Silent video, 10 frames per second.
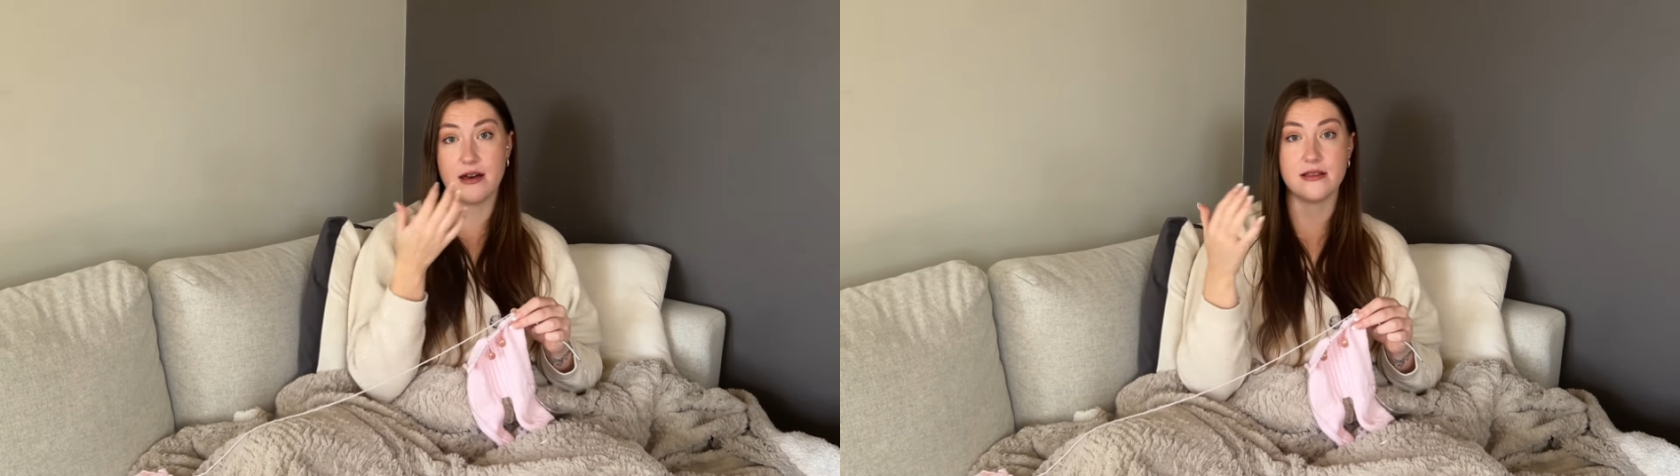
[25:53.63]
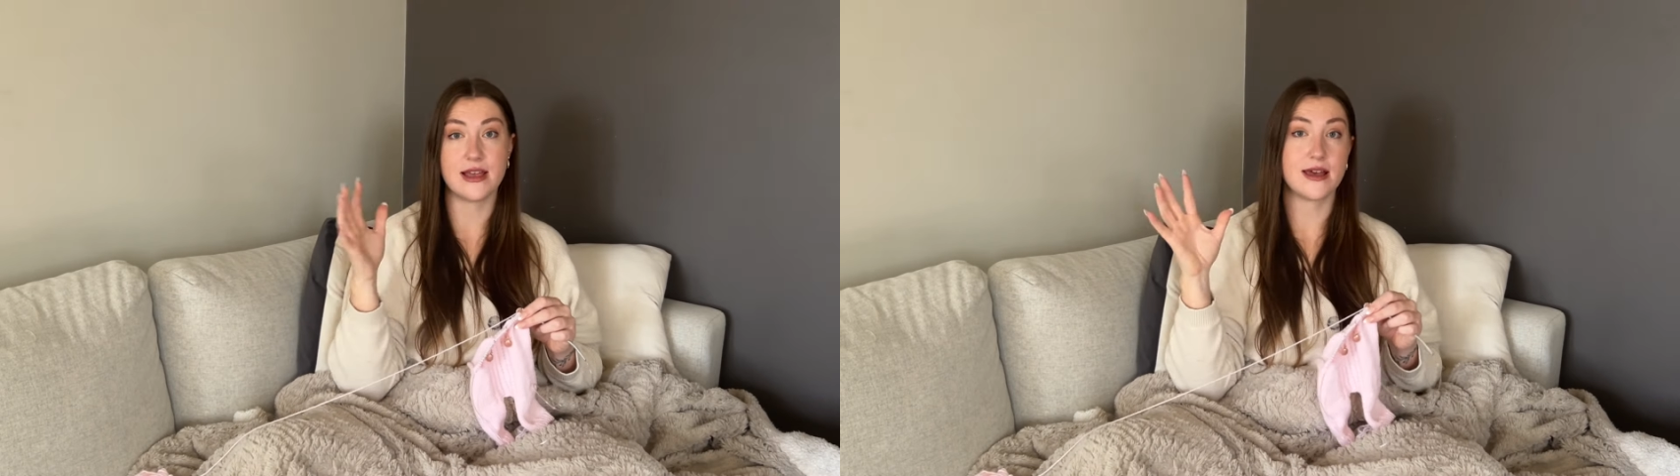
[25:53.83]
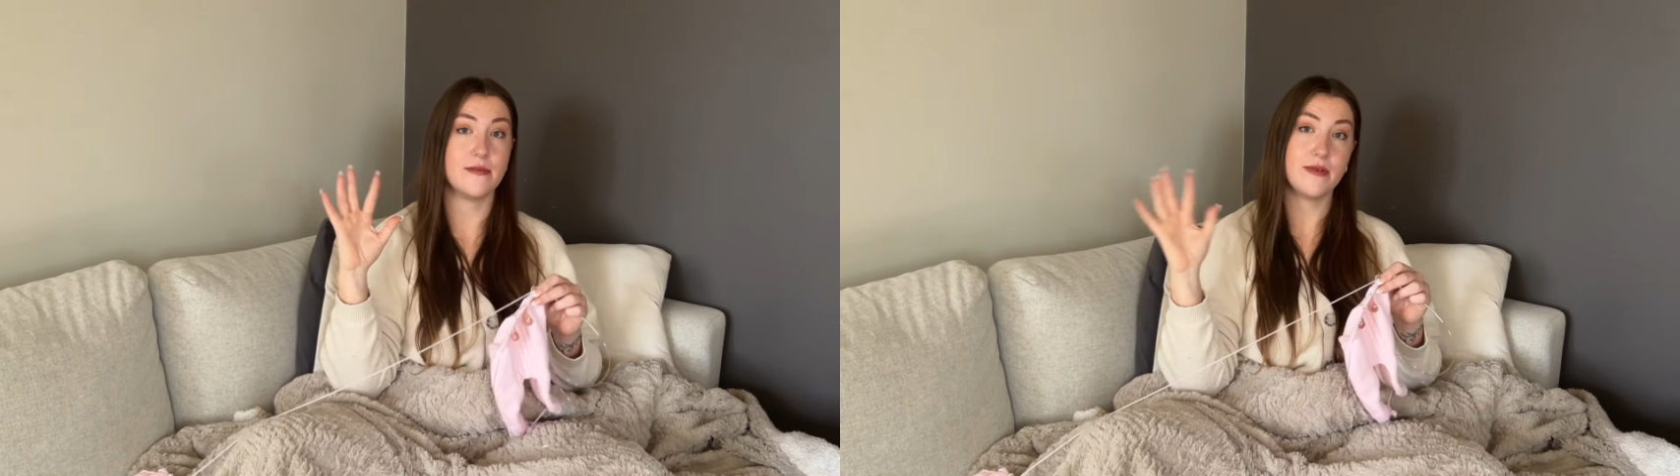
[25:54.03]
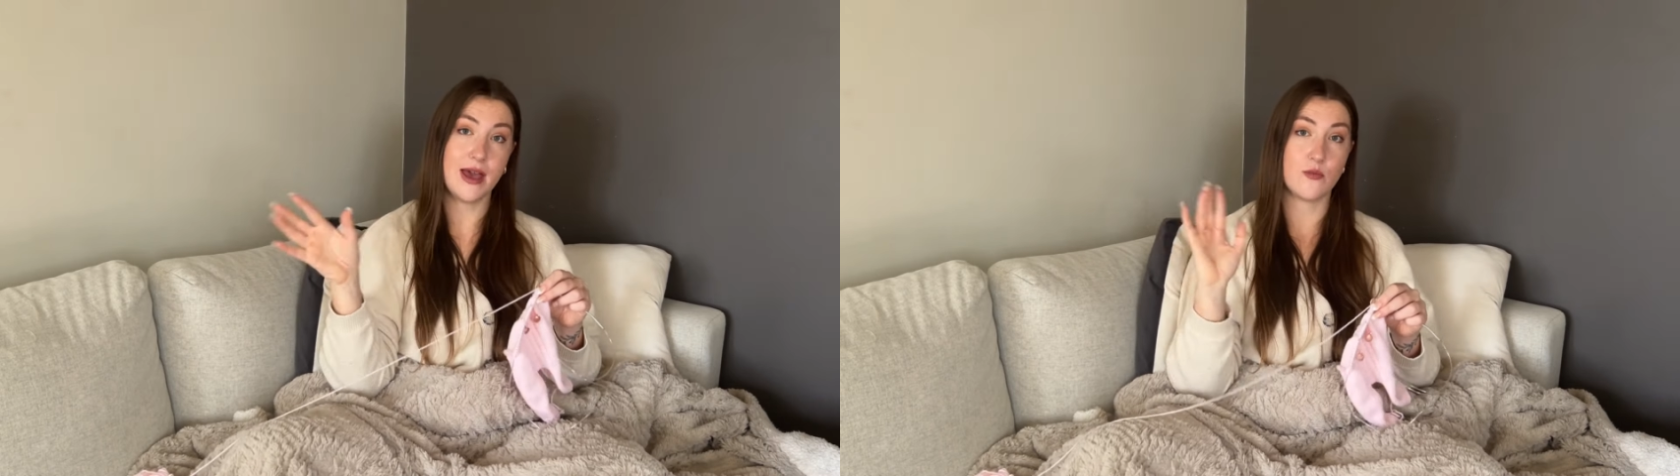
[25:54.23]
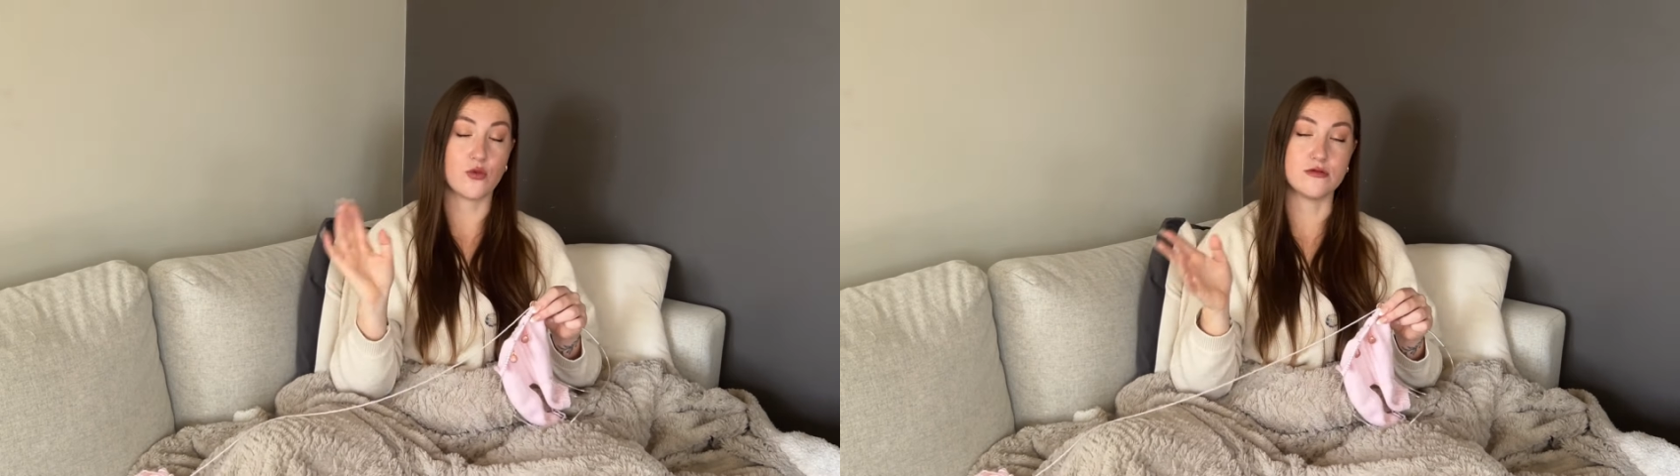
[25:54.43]
a like an
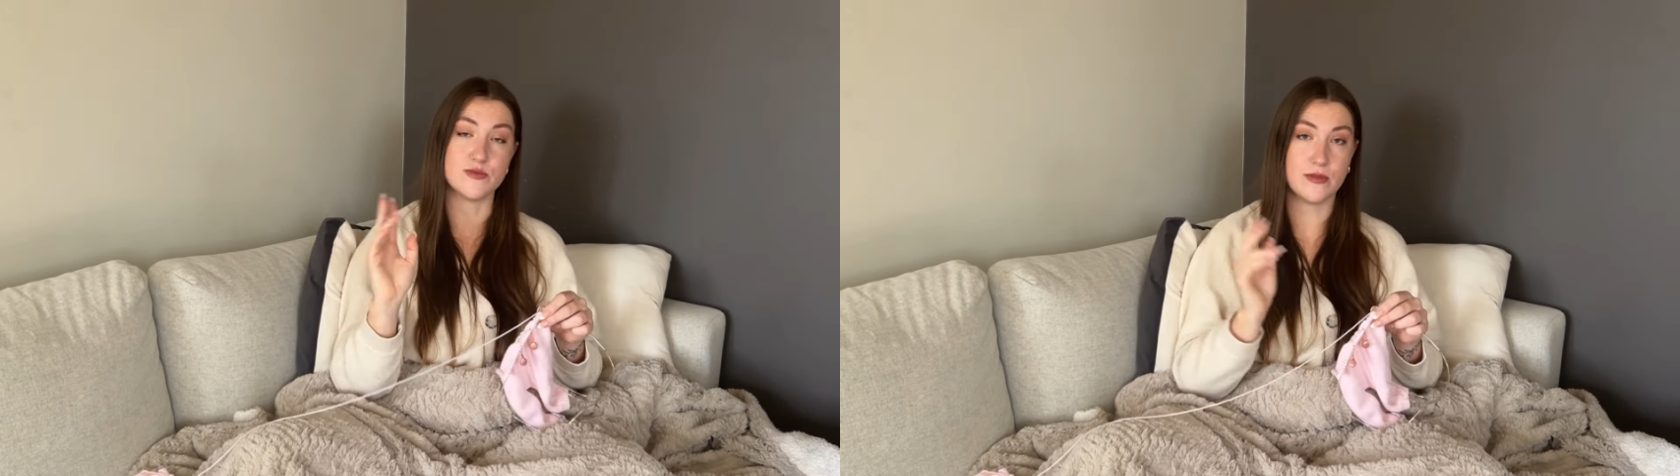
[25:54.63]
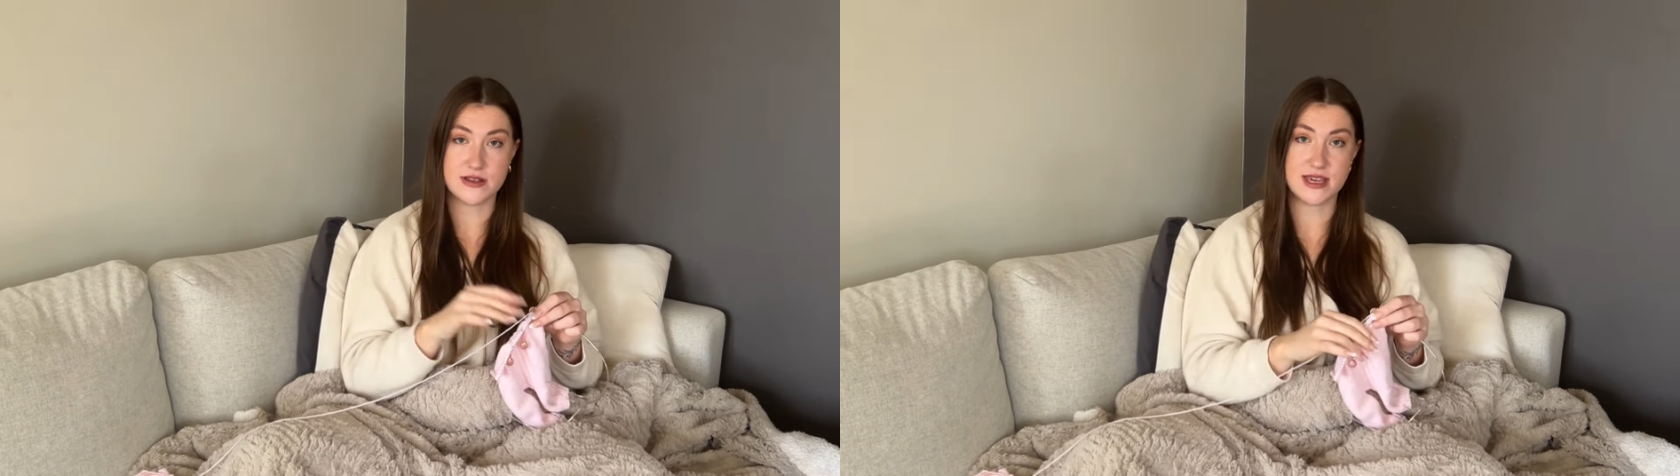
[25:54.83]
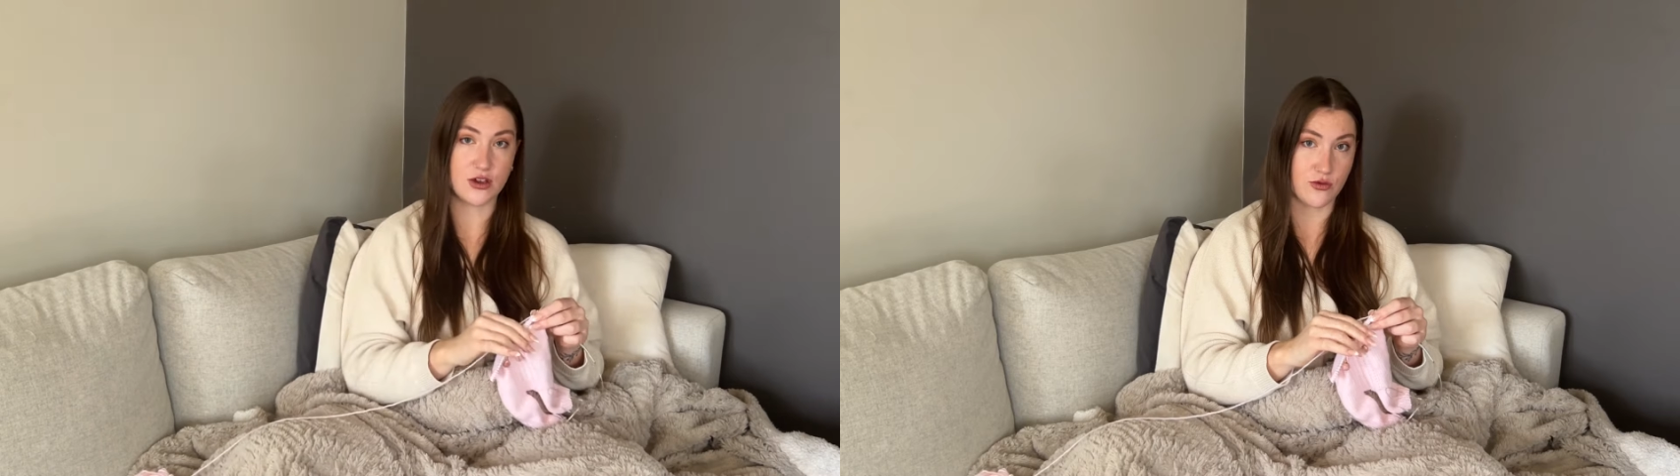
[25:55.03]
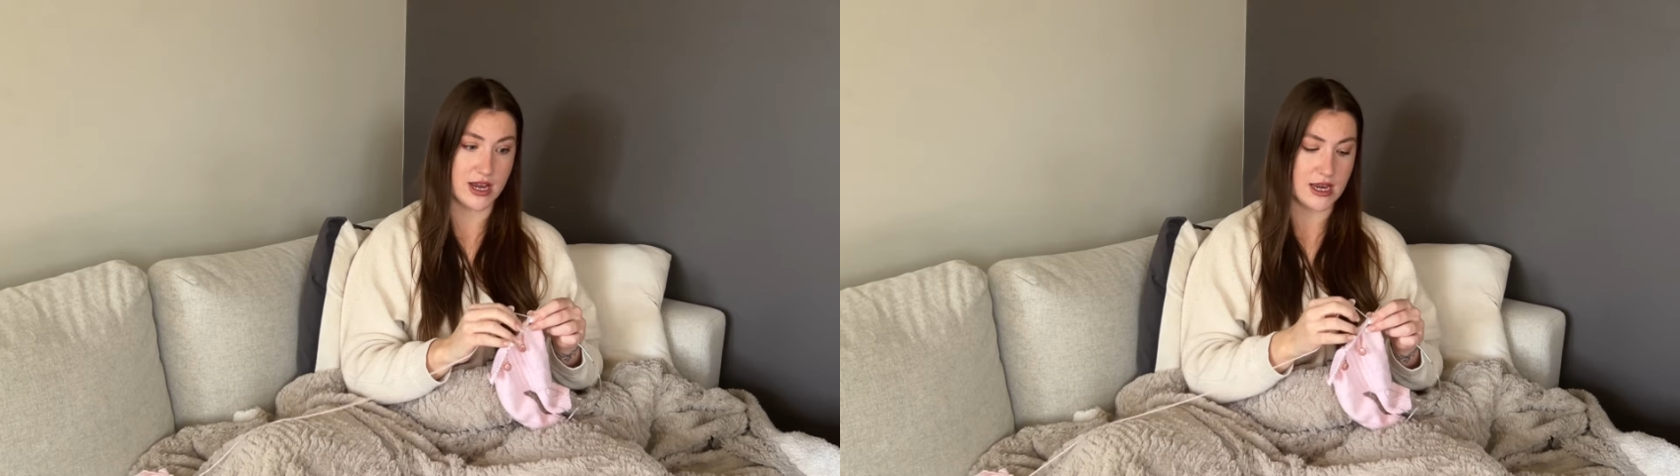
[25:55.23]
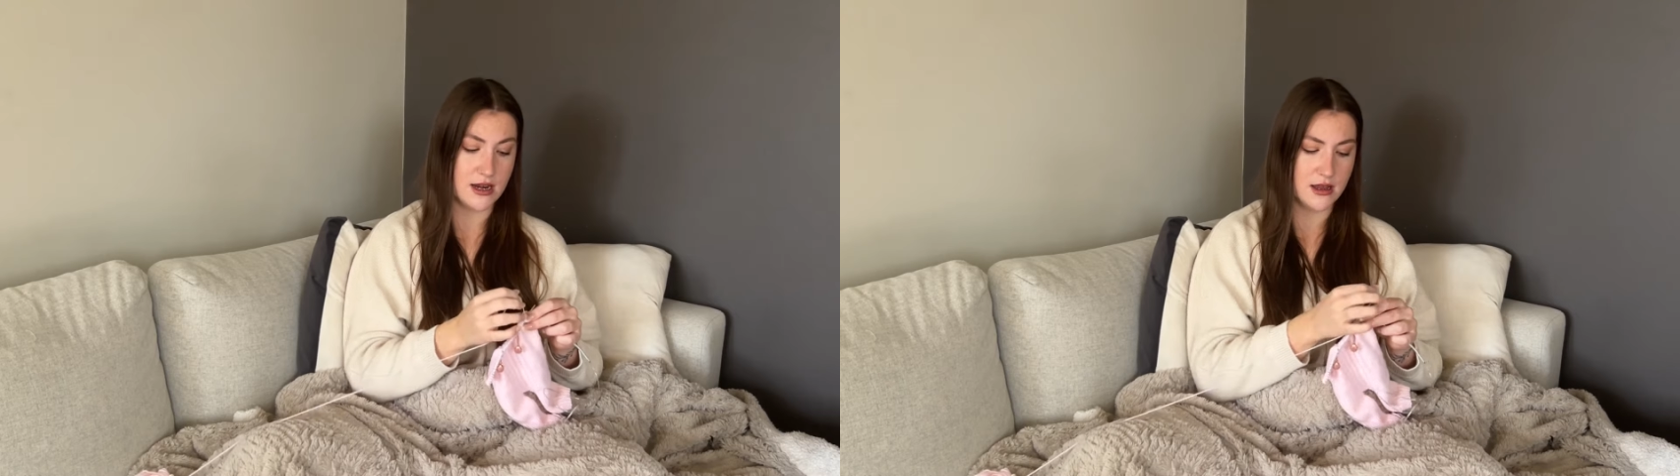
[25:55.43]
emerald mossy
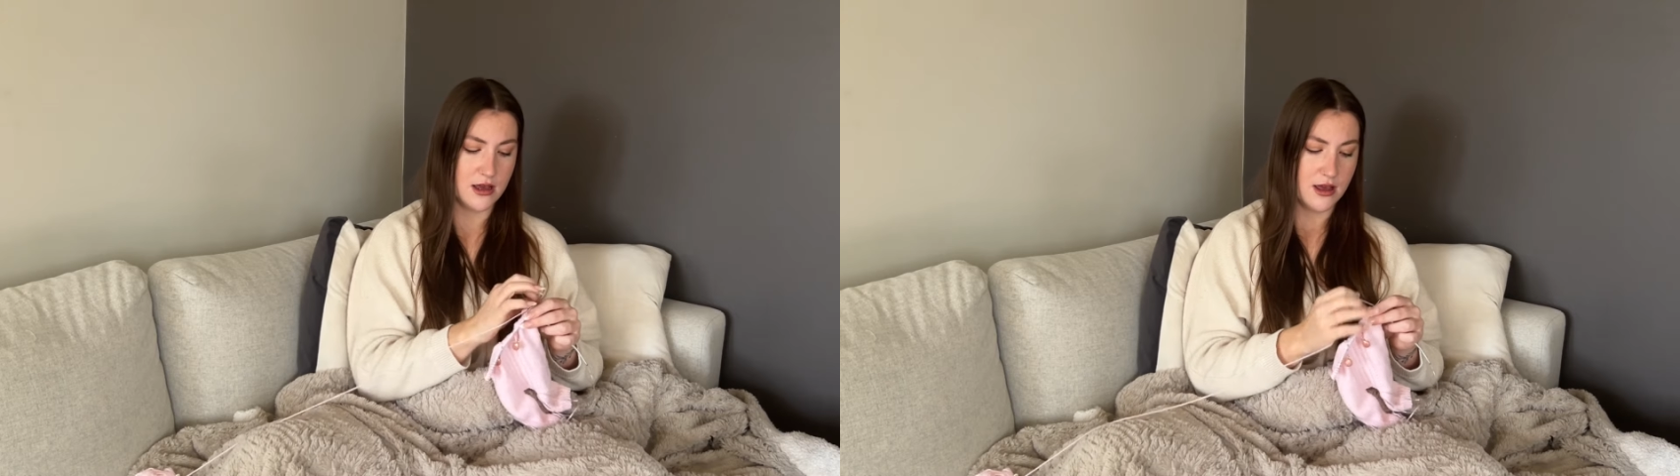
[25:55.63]
green